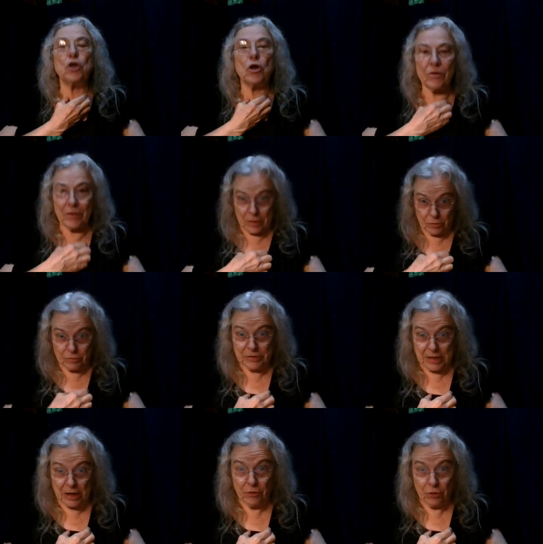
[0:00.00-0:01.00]
chunk that
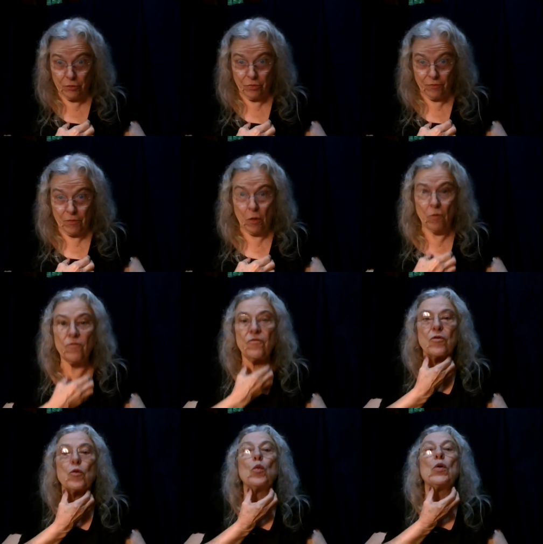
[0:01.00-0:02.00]
goes down your throat
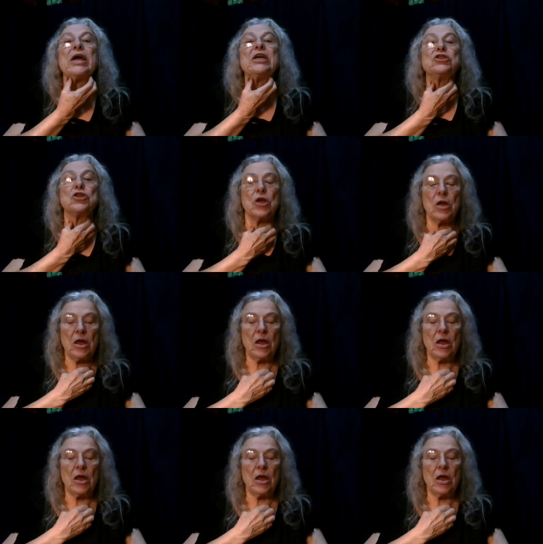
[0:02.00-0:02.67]
for wish,